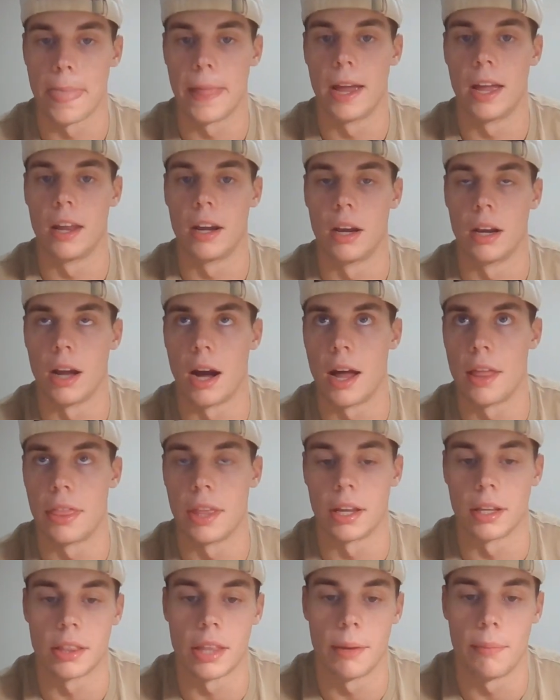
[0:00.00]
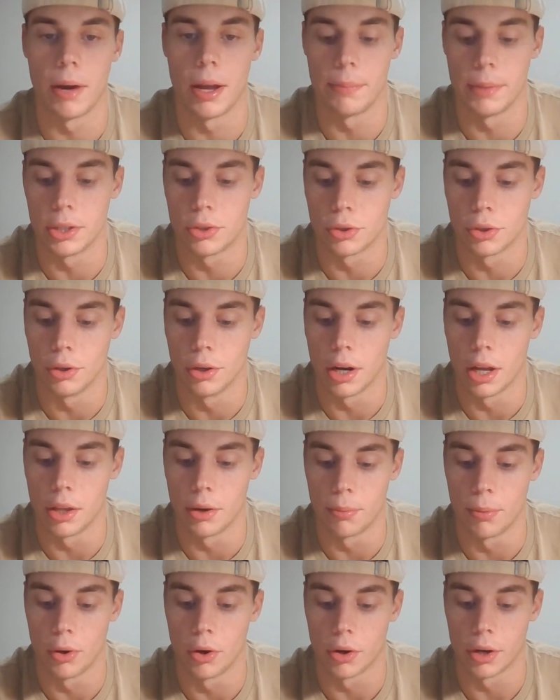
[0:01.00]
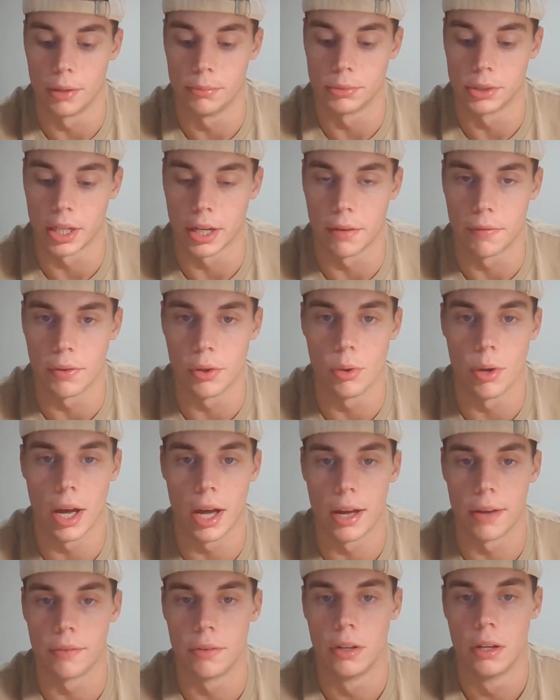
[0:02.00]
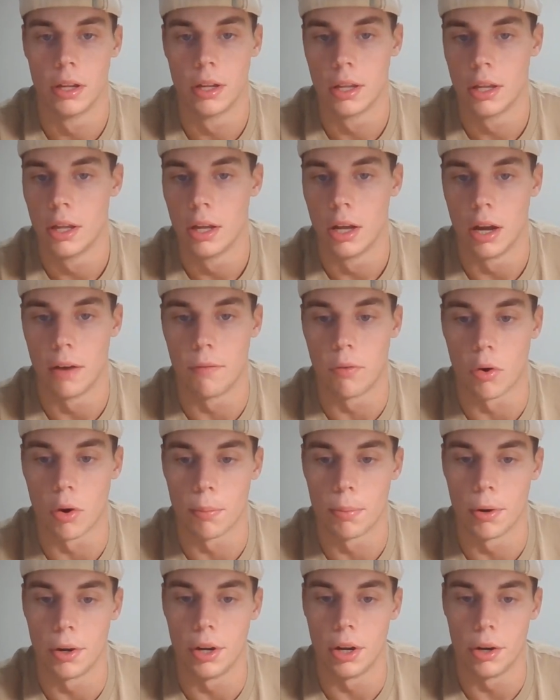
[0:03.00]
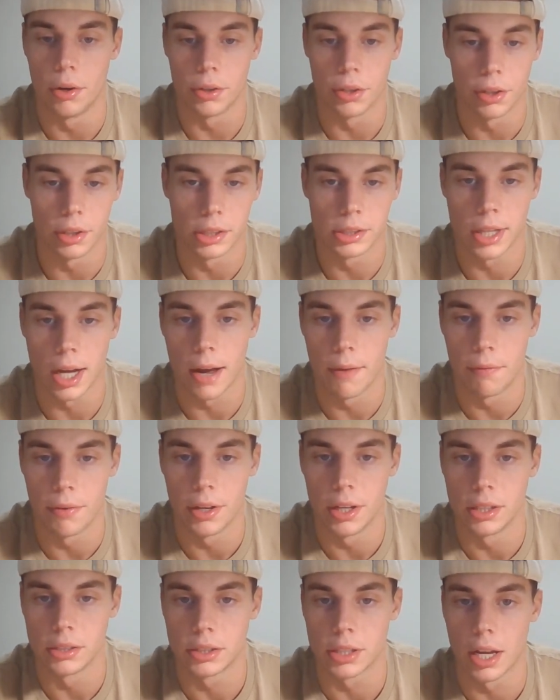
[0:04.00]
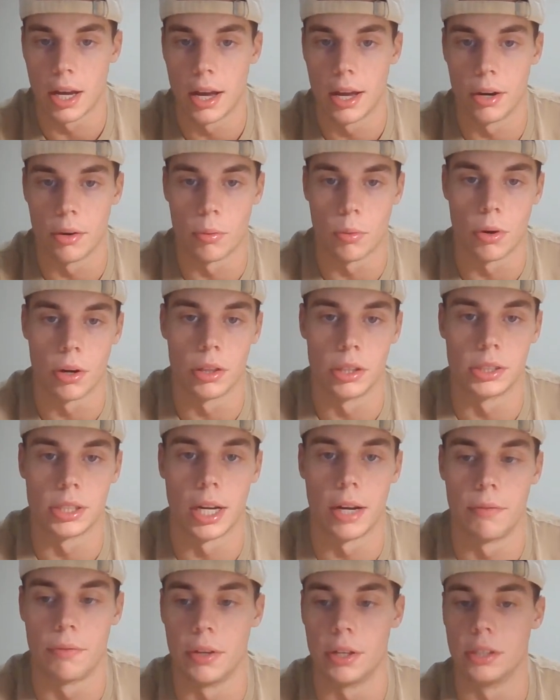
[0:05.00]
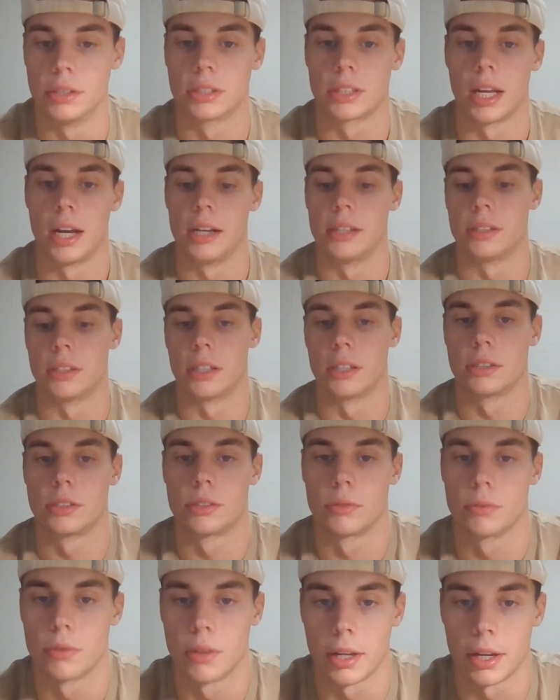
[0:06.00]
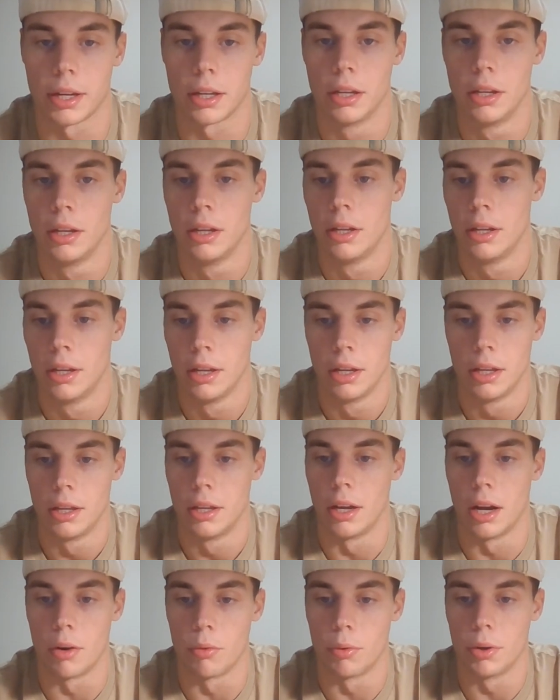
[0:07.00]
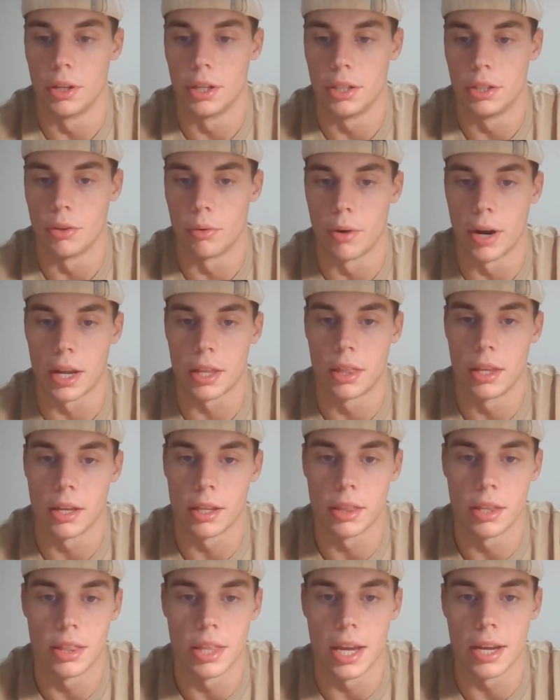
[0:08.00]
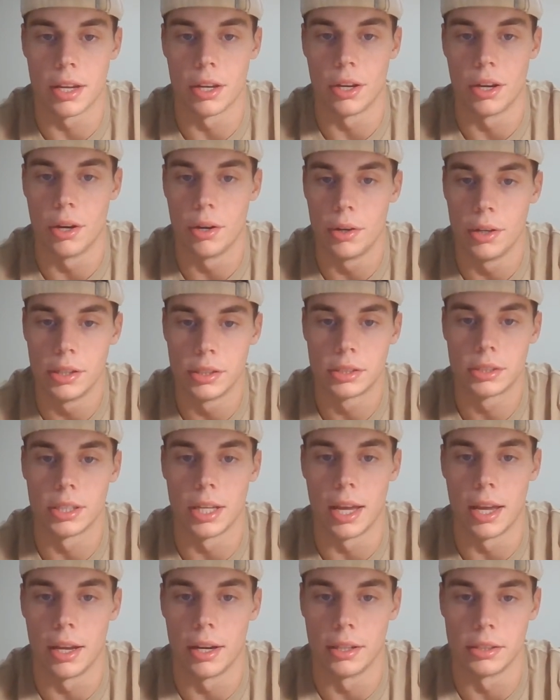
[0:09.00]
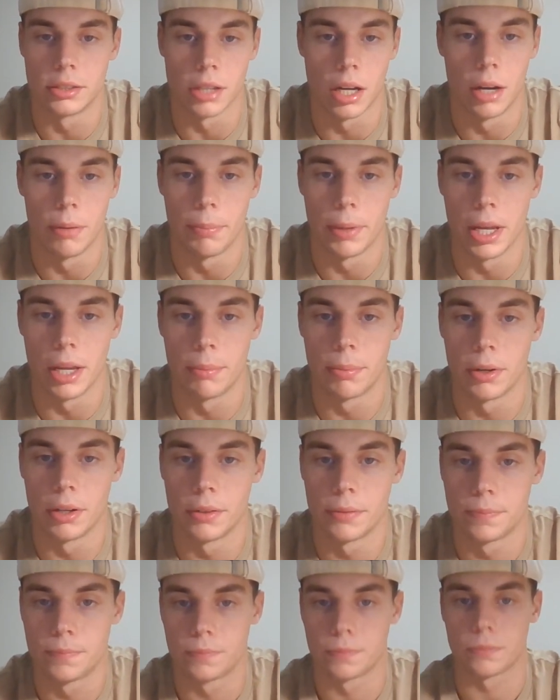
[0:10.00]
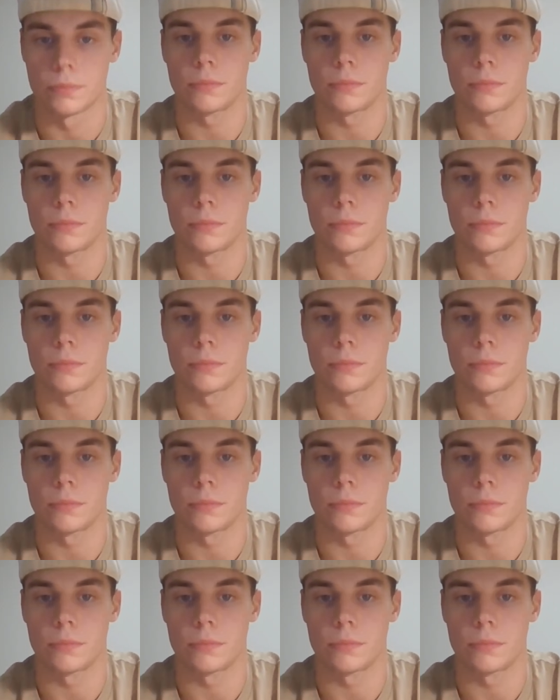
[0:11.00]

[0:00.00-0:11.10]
And I think that might be true at other programs. Like if you have a 4.0 and you're the top fitness guy or one of the top fitness guys, it's like a really direct thing that they can notice and it's on paper.